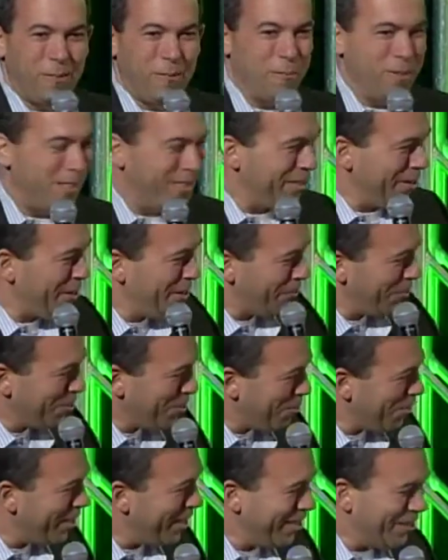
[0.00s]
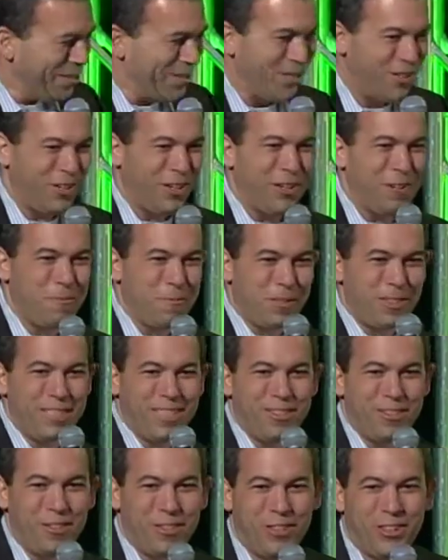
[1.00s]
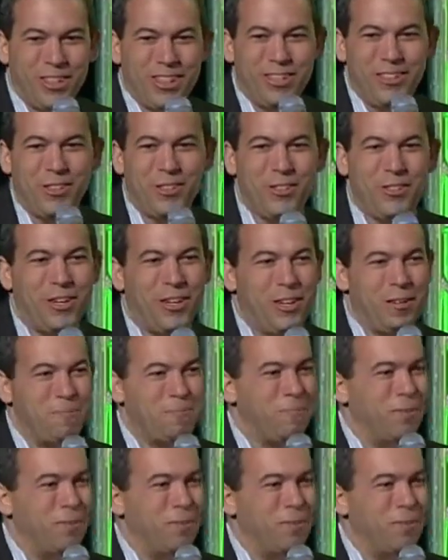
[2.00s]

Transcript: One is a 120-year startup, one is a 30-year startup,